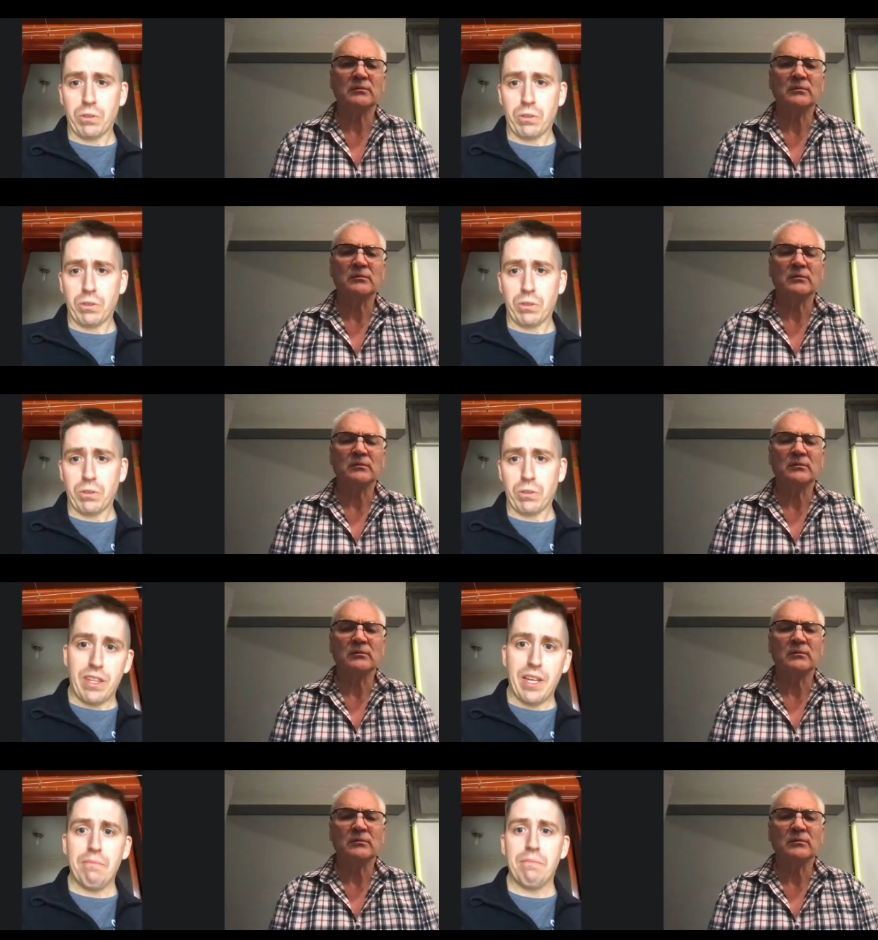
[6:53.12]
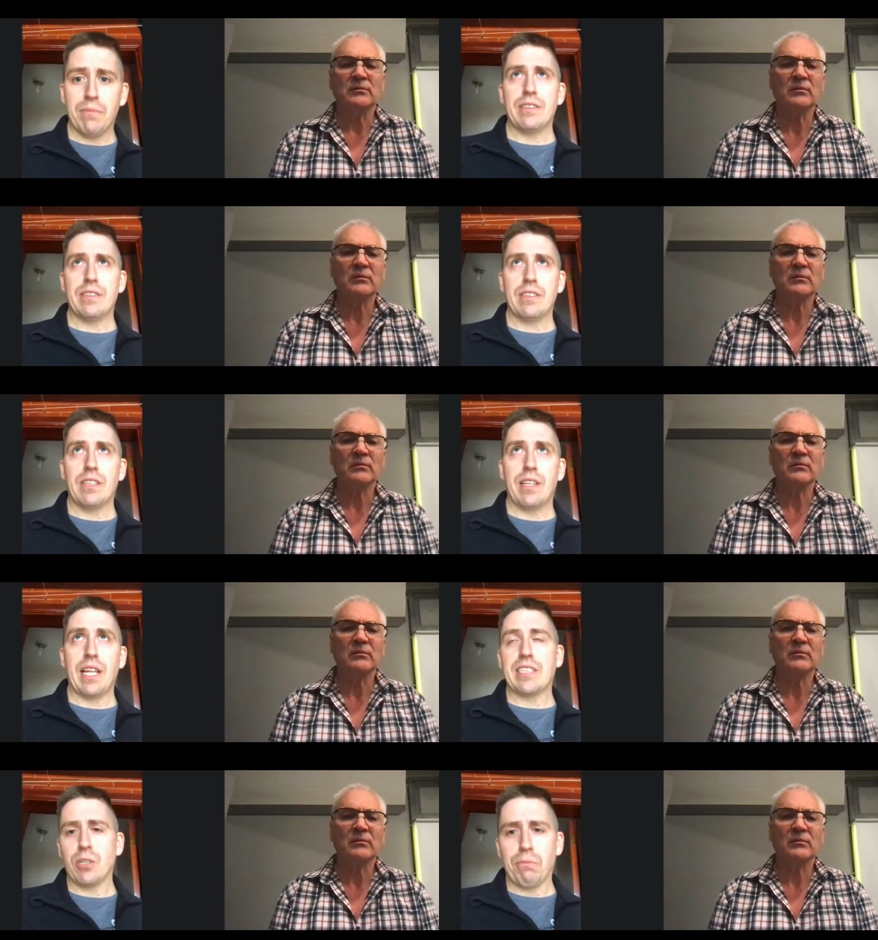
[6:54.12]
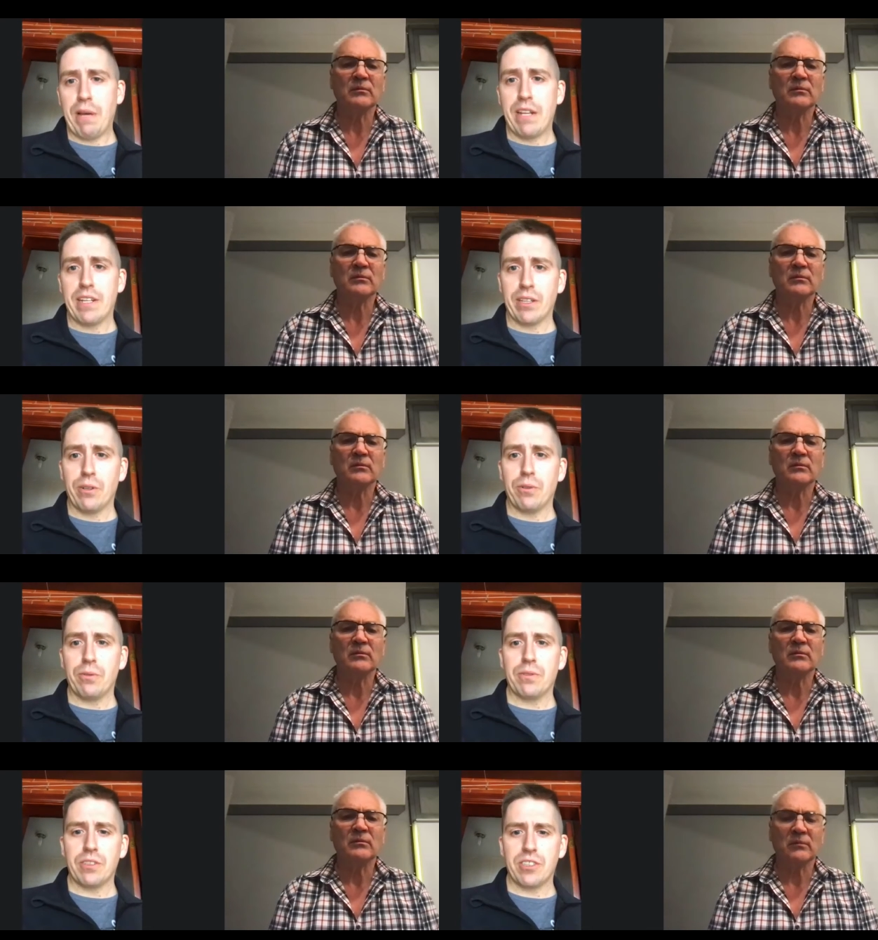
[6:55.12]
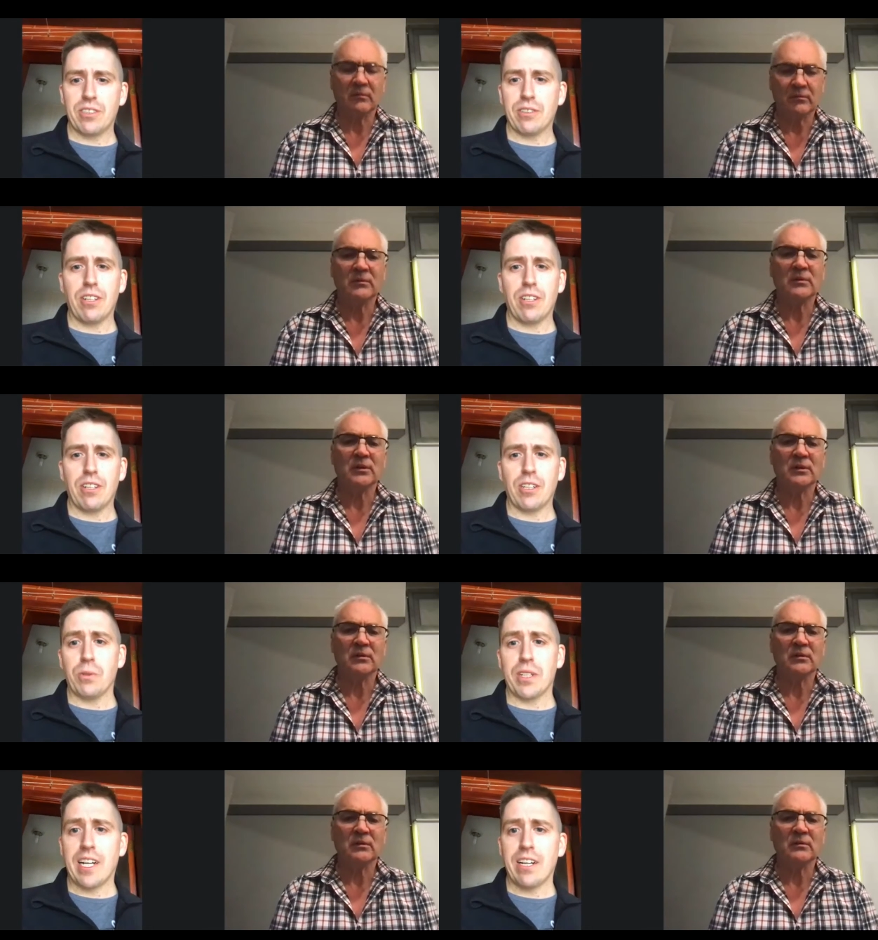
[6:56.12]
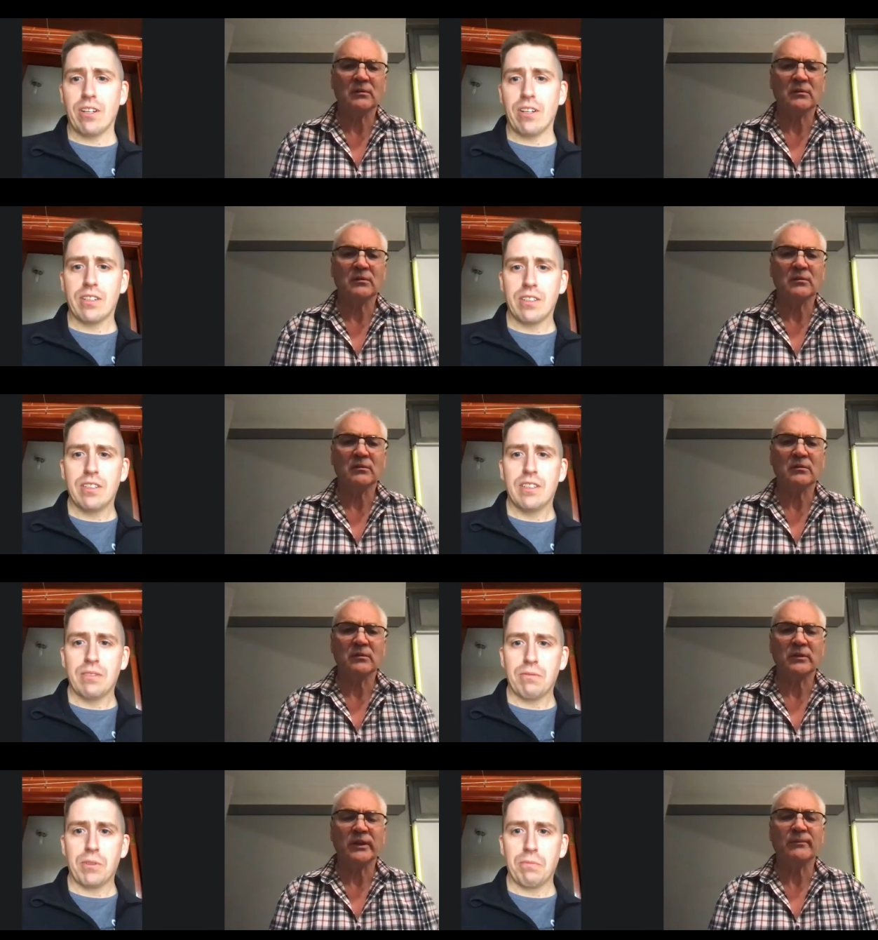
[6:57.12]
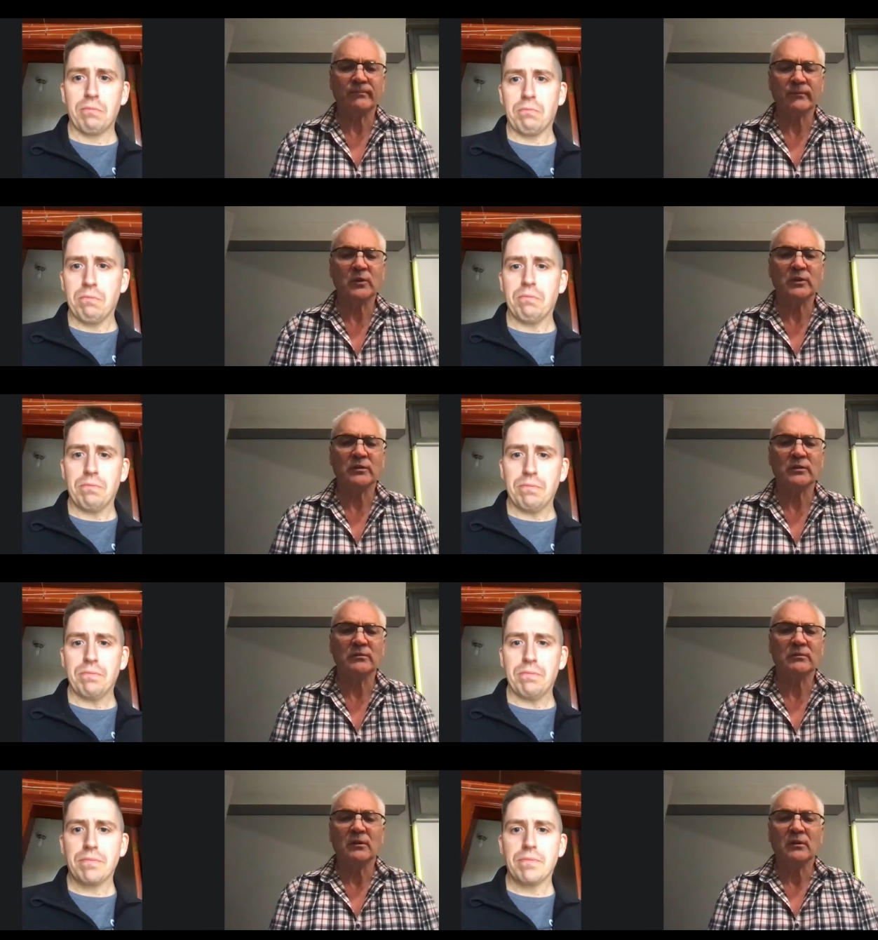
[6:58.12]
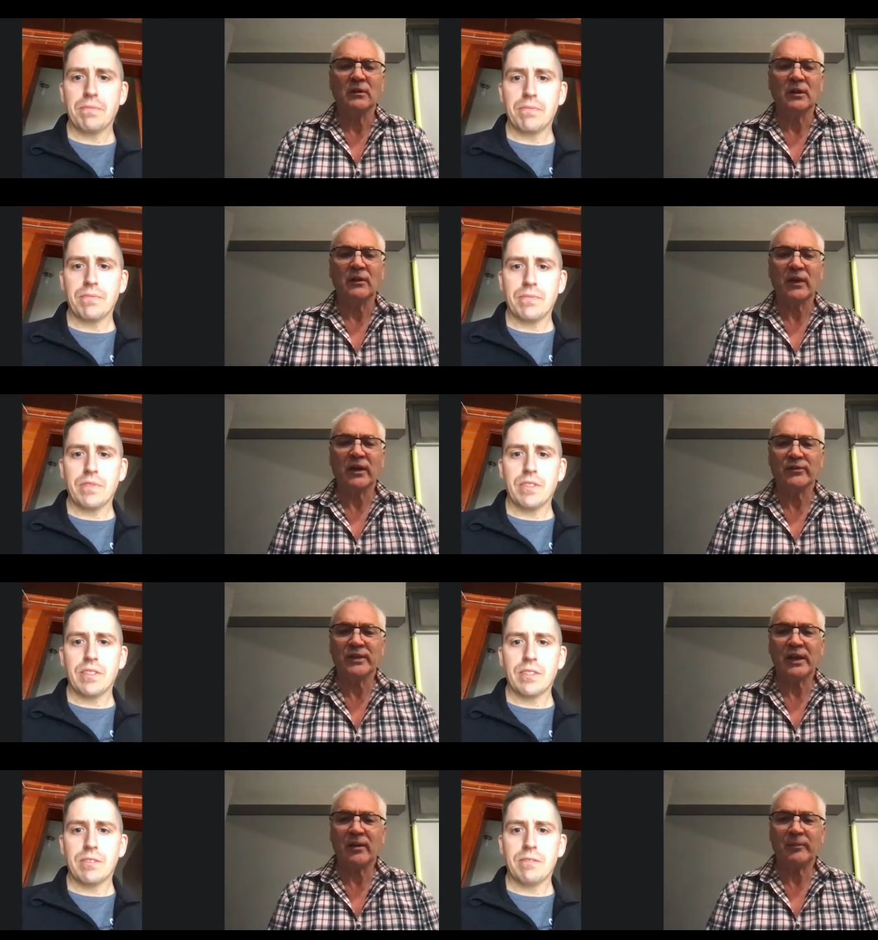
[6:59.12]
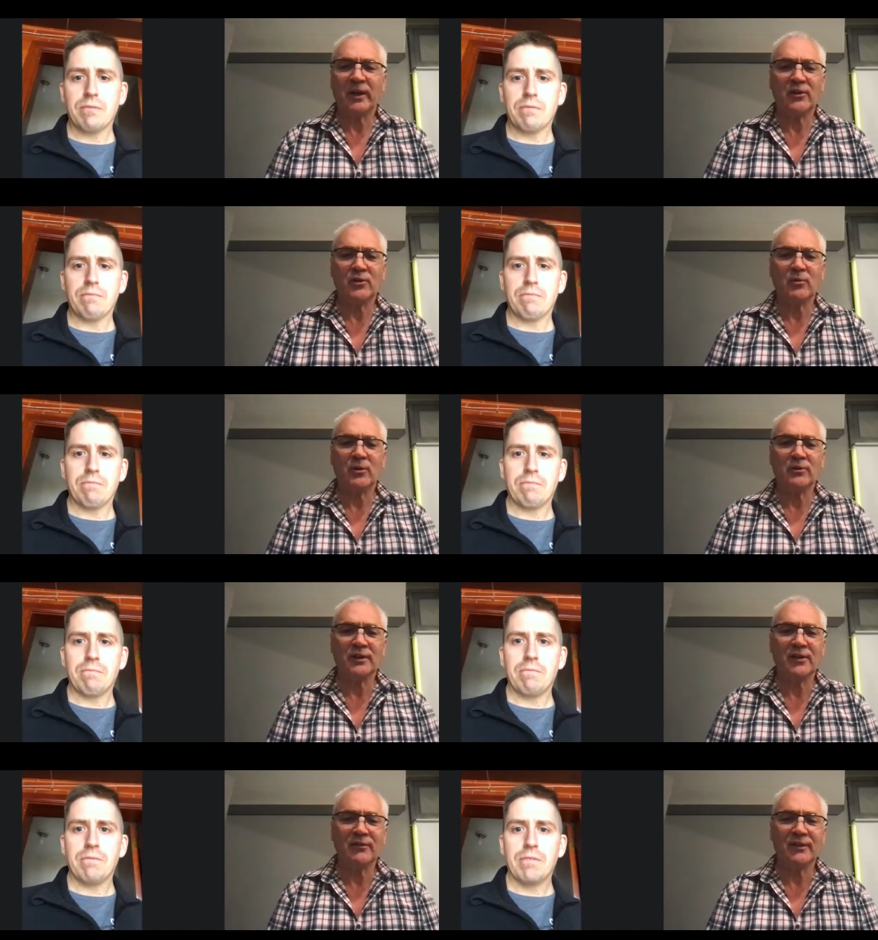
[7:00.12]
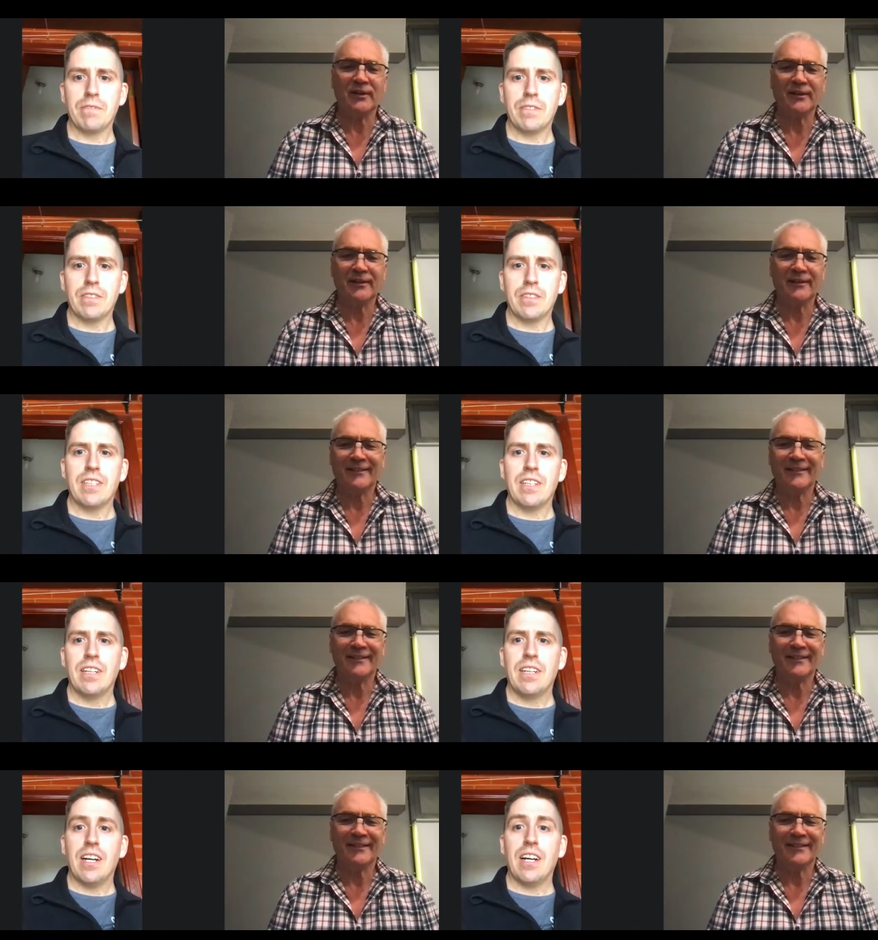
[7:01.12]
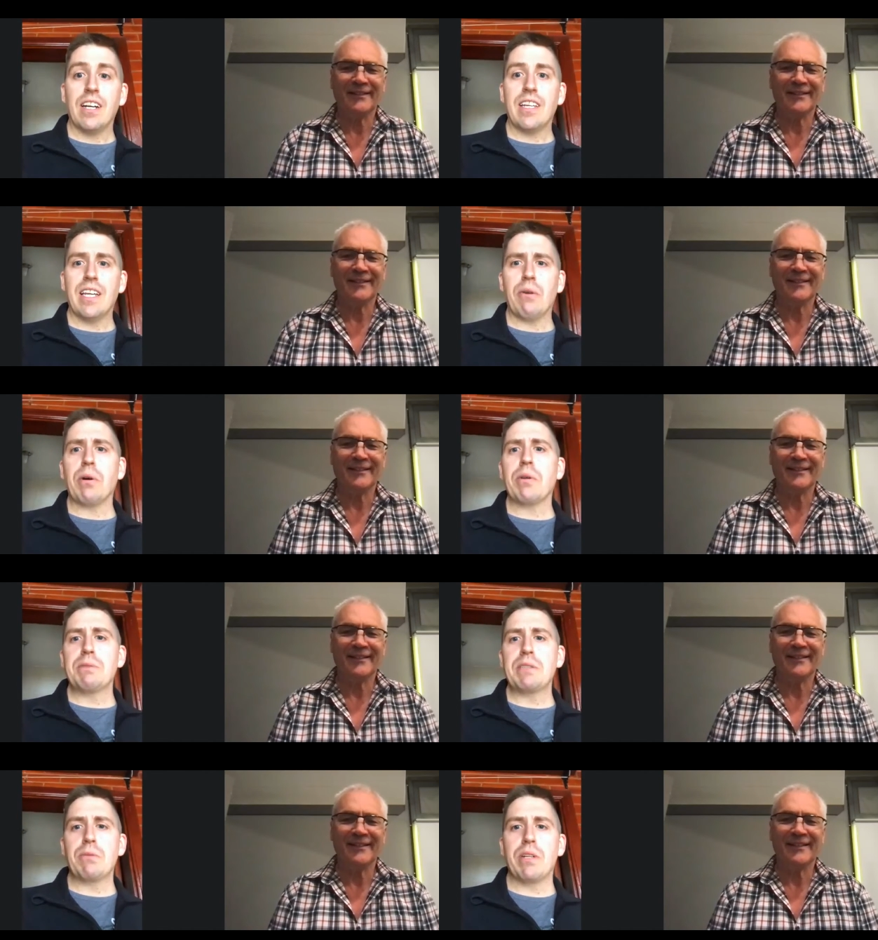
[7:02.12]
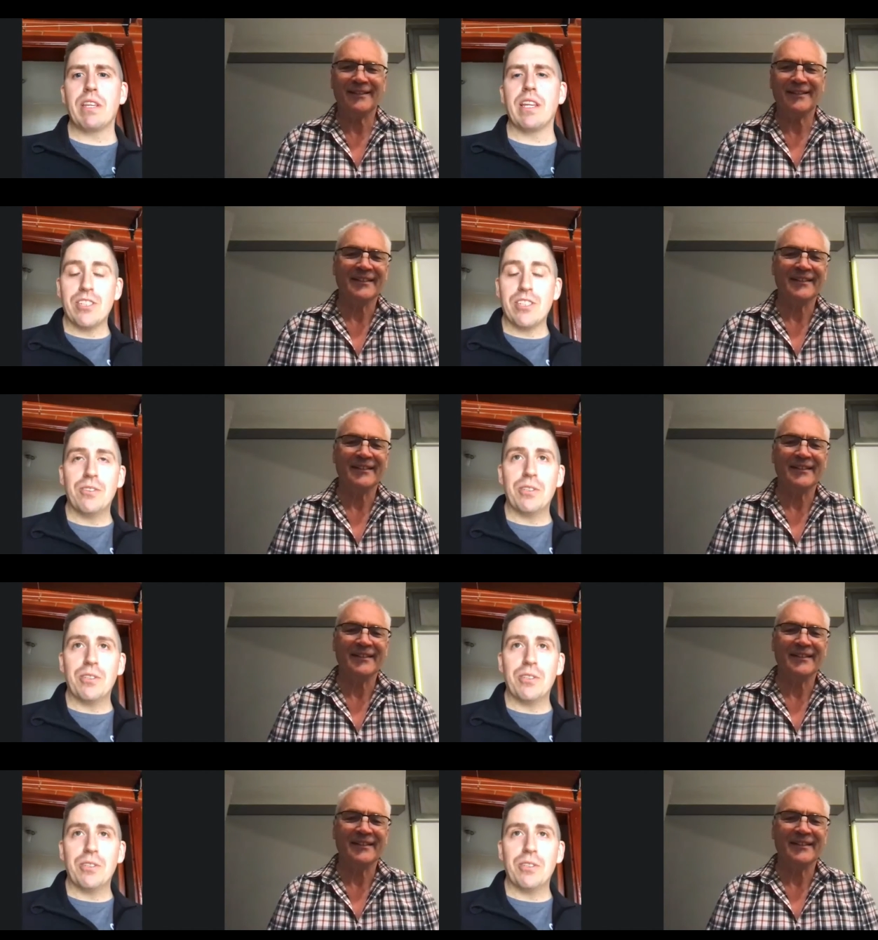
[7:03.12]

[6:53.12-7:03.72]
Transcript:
Speaker 1: with them. That's still pending, though. There's still ongoing dialogue.
Speaker 2: Yeah, good. Anything else happening in your world down there?
Speaker 1: Uh, yeah, well, I want to speak to one thing too to